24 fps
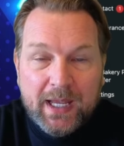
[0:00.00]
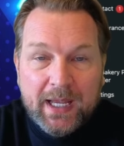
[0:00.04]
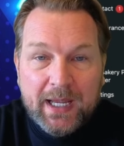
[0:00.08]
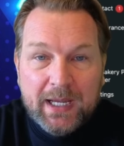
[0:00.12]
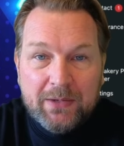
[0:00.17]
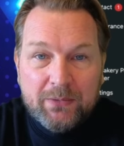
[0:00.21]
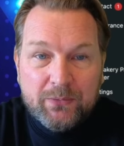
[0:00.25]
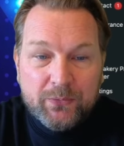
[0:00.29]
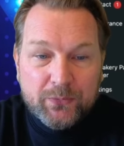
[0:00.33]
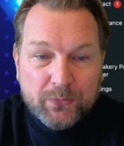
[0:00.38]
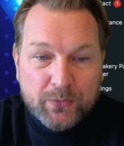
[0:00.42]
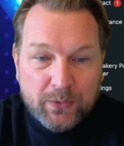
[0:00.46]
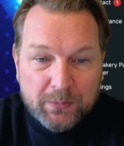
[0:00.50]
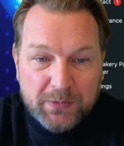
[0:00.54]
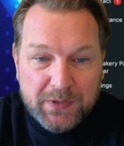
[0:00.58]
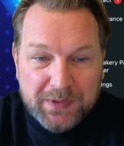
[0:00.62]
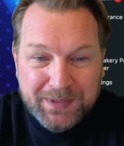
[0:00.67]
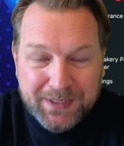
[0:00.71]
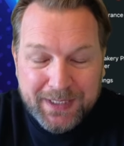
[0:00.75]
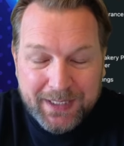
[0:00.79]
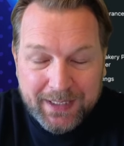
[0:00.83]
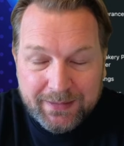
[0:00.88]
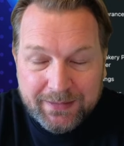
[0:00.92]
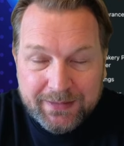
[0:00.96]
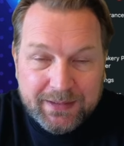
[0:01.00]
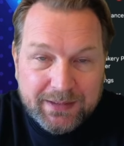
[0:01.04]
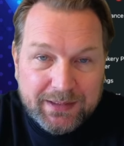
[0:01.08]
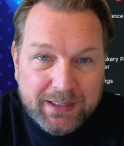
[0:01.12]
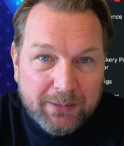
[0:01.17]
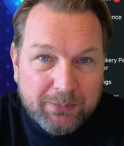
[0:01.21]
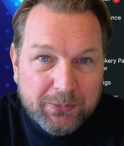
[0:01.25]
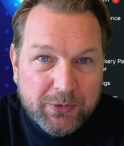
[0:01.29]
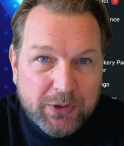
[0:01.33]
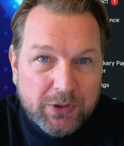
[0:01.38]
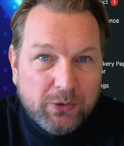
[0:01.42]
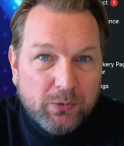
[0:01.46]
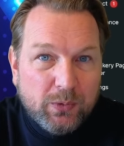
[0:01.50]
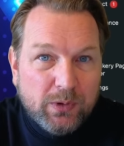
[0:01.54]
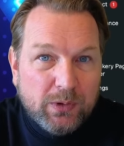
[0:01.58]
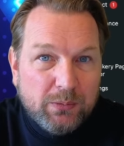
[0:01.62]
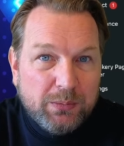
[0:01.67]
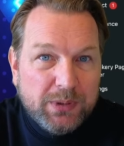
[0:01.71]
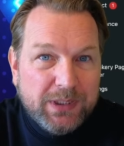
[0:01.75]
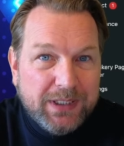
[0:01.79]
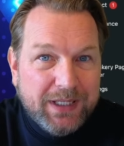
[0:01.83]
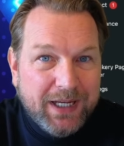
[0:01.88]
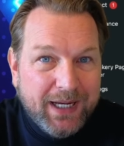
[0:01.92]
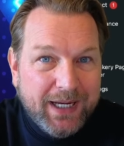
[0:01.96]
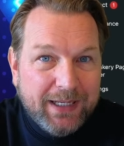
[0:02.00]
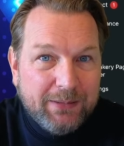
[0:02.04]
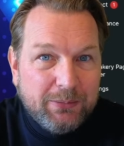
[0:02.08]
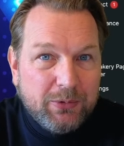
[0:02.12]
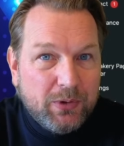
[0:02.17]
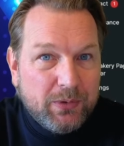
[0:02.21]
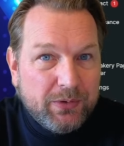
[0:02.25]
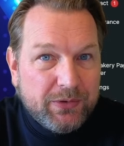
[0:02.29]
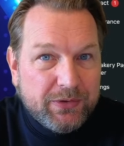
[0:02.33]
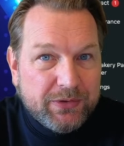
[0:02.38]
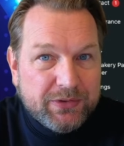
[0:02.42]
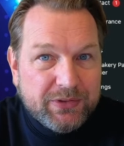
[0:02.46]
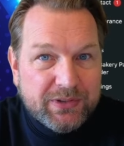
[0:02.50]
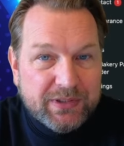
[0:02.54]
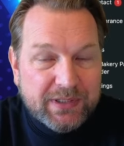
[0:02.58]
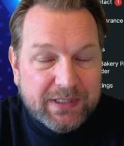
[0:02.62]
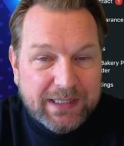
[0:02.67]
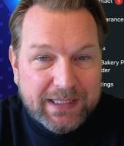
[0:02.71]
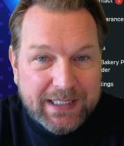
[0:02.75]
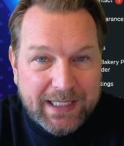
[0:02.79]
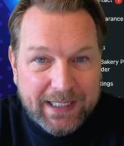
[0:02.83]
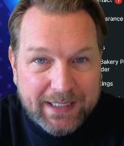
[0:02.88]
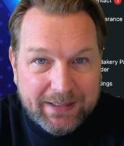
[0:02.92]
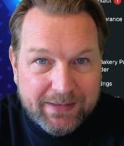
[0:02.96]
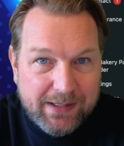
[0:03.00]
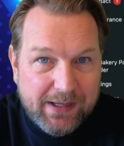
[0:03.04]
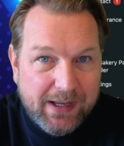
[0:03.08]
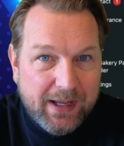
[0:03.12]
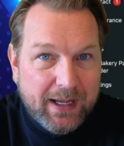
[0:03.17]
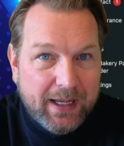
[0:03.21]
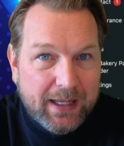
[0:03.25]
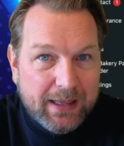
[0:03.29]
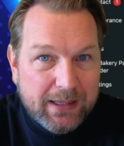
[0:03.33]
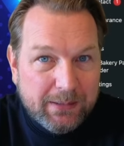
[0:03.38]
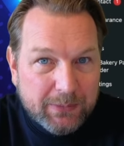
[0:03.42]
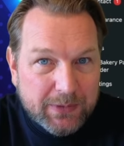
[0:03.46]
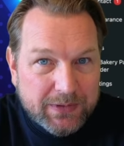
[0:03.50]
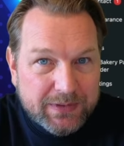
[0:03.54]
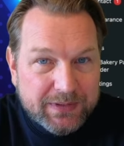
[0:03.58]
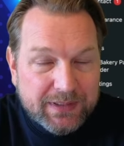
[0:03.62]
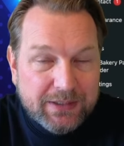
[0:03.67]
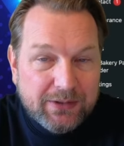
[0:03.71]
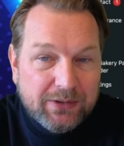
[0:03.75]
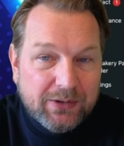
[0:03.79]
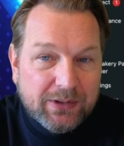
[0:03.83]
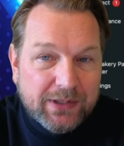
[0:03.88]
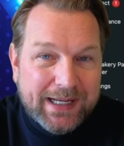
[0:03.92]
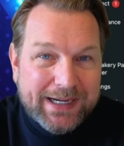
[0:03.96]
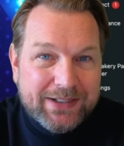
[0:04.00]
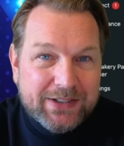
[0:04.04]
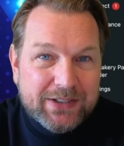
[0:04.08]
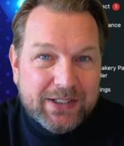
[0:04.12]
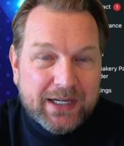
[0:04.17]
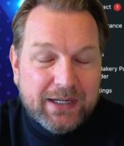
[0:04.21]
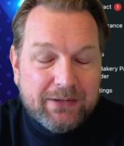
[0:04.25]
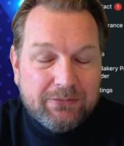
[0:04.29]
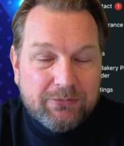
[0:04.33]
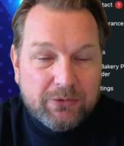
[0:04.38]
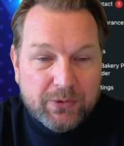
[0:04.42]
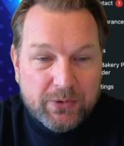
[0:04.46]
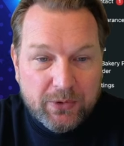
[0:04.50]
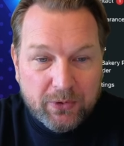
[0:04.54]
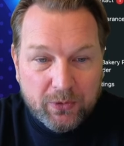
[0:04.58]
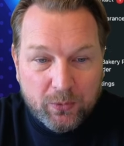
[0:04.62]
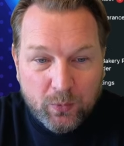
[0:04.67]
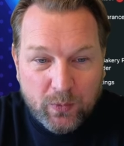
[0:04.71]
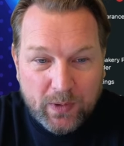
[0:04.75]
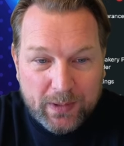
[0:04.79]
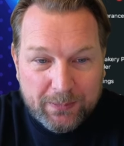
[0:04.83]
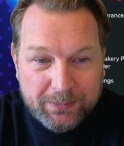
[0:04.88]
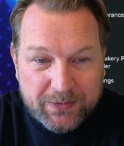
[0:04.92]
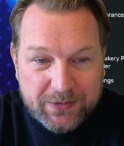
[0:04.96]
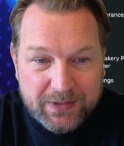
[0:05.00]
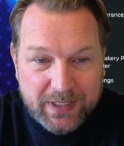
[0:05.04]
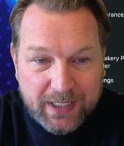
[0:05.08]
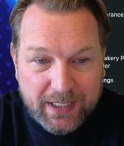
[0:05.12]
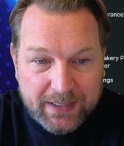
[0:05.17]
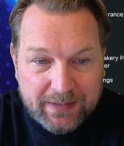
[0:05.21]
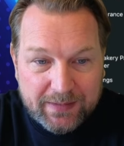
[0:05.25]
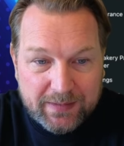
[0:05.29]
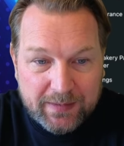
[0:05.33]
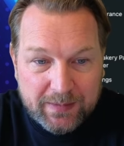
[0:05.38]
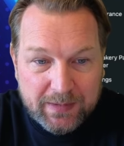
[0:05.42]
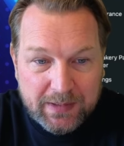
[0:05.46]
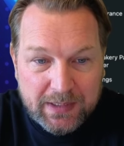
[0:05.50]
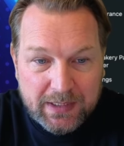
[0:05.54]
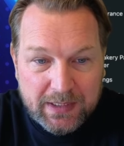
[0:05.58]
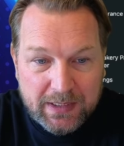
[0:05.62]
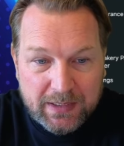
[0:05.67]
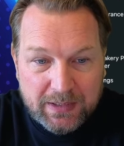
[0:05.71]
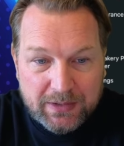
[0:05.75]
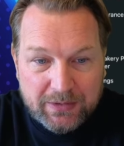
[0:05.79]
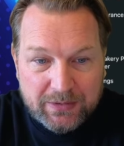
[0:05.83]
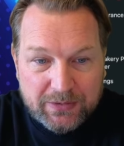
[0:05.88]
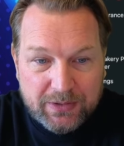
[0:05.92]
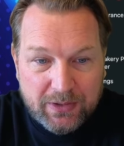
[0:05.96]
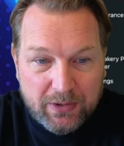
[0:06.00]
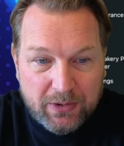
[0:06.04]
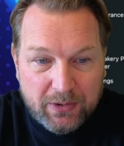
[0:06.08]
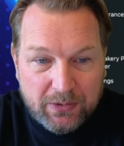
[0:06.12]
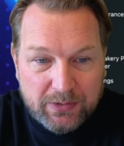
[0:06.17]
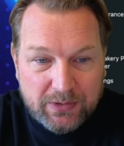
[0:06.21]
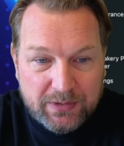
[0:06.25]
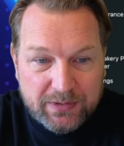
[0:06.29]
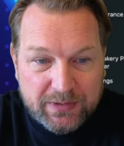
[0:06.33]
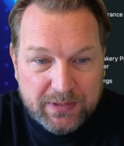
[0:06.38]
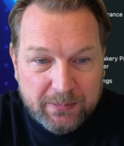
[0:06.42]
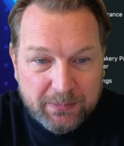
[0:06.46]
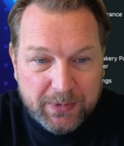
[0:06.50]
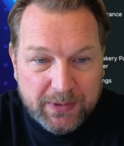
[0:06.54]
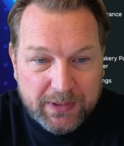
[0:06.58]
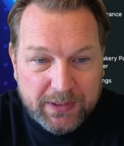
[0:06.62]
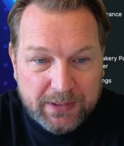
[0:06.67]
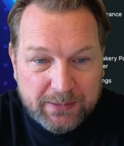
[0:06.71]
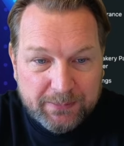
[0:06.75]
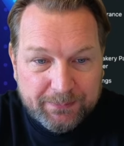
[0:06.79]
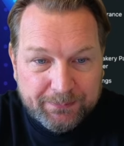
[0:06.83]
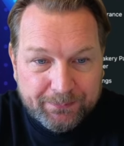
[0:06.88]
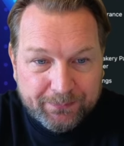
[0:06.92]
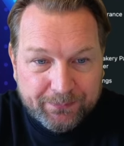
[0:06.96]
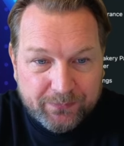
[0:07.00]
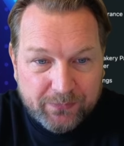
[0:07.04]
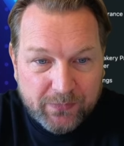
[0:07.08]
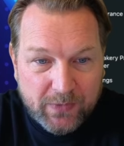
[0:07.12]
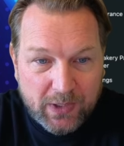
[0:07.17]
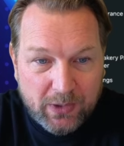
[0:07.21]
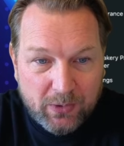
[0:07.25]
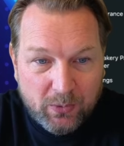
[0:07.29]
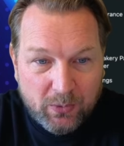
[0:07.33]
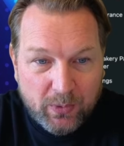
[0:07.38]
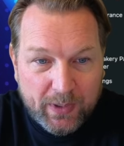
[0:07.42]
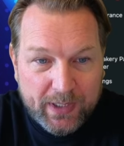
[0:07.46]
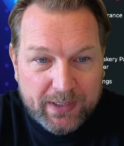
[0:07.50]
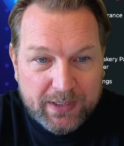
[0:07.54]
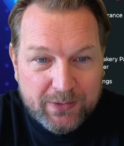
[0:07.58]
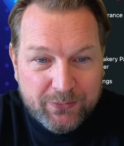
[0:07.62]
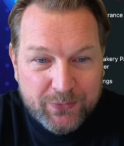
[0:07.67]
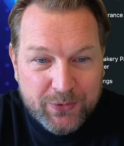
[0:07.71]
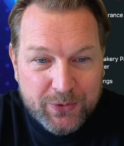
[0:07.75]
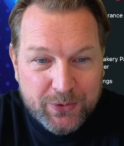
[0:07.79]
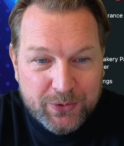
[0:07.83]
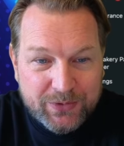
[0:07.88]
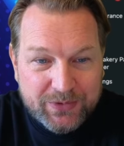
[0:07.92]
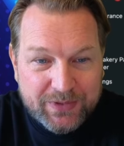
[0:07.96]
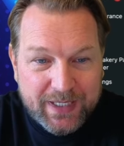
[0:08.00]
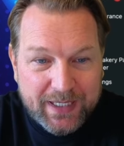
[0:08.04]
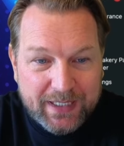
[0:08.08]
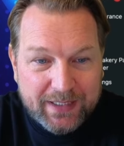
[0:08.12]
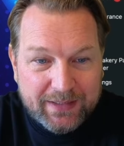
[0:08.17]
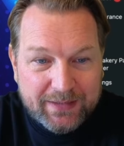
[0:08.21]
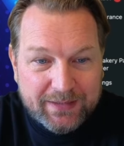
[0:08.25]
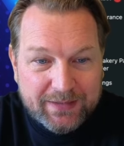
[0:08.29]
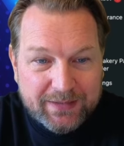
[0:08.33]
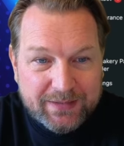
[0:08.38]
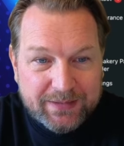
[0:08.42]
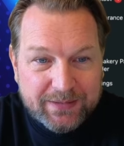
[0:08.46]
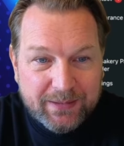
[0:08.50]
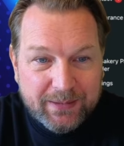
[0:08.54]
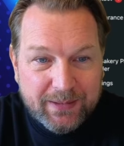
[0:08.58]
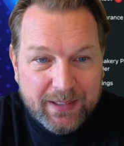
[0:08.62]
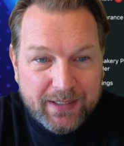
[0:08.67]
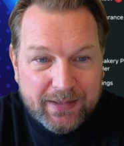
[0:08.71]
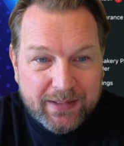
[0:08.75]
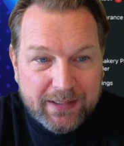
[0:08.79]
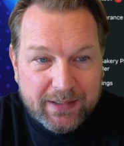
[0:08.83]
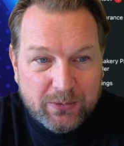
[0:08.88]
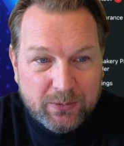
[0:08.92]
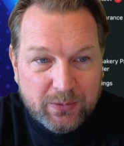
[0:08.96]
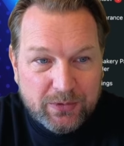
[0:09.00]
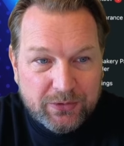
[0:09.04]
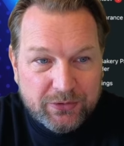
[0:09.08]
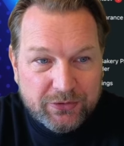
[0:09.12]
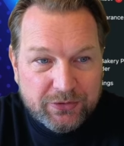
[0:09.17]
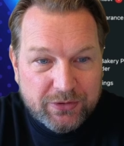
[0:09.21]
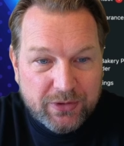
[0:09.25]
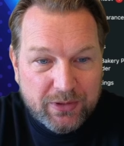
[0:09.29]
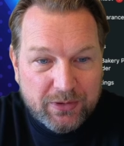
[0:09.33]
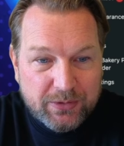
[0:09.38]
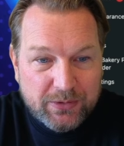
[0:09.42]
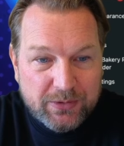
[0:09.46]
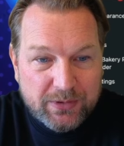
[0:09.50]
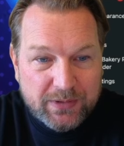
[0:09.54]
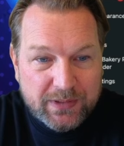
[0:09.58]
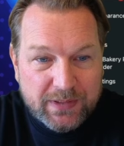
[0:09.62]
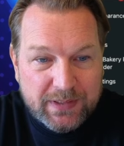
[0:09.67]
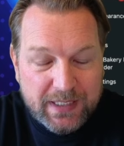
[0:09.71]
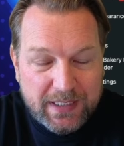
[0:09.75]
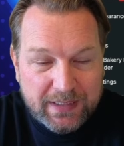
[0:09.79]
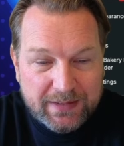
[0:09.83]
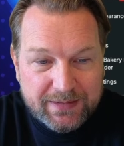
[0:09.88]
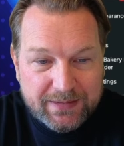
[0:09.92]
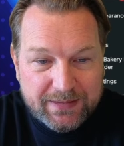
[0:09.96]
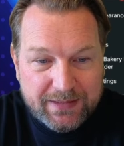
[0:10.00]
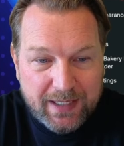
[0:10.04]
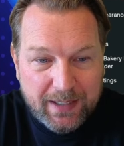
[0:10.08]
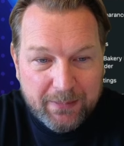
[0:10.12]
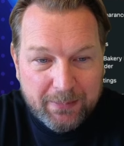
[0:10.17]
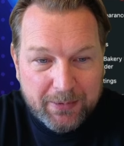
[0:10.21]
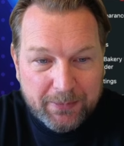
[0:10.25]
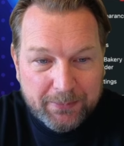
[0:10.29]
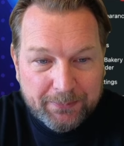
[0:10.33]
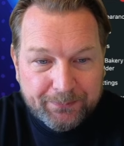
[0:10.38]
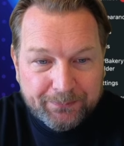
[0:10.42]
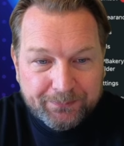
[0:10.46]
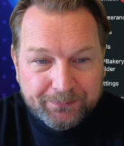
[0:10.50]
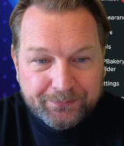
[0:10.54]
And from the next step, you will be able to select the elements that you like to have on your website. So you simply wait a few seconds and then it will show you the next step.